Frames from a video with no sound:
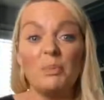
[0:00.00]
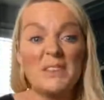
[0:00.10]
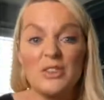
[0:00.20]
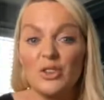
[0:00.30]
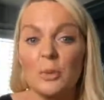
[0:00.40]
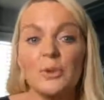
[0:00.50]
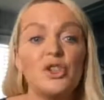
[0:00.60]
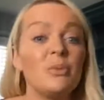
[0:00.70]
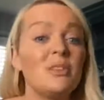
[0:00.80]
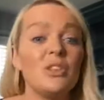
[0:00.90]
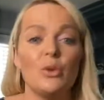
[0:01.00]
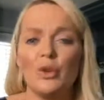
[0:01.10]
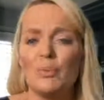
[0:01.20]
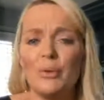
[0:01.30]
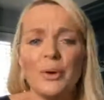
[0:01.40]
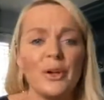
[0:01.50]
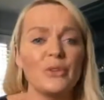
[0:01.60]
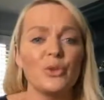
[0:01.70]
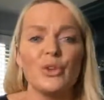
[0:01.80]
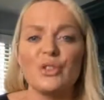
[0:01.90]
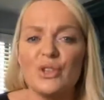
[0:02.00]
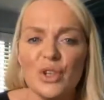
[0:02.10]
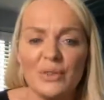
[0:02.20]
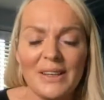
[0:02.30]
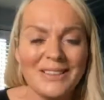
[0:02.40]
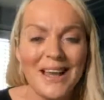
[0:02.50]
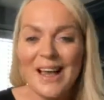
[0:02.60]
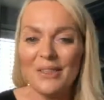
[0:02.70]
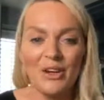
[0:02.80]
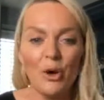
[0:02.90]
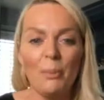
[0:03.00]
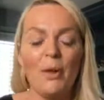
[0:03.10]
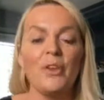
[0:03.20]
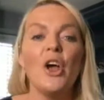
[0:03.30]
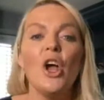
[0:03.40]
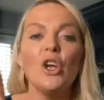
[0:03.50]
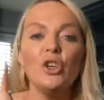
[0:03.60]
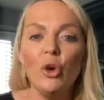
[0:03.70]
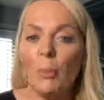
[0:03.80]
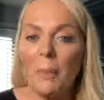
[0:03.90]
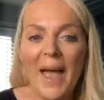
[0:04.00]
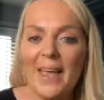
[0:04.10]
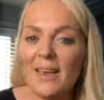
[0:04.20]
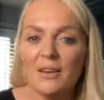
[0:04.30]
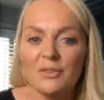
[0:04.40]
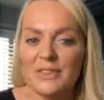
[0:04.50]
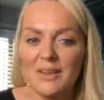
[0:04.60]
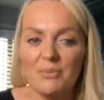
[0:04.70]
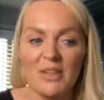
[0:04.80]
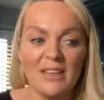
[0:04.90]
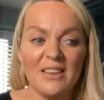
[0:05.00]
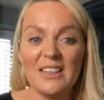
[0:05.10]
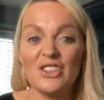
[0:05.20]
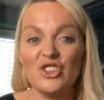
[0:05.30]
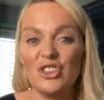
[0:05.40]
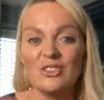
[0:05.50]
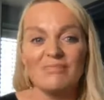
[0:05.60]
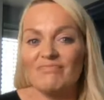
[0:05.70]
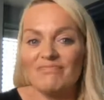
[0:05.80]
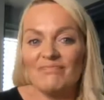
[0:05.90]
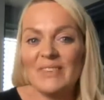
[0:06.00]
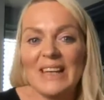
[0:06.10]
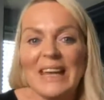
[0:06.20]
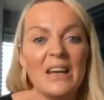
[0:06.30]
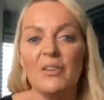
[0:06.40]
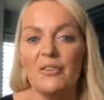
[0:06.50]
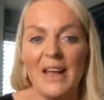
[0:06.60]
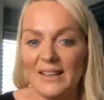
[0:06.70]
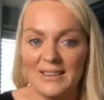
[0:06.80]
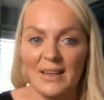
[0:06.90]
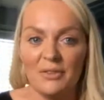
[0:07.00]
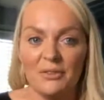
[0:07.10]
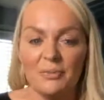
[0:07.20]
business opportunity or your products or your service. They're not bothered. You're paying for something that is just ineffective.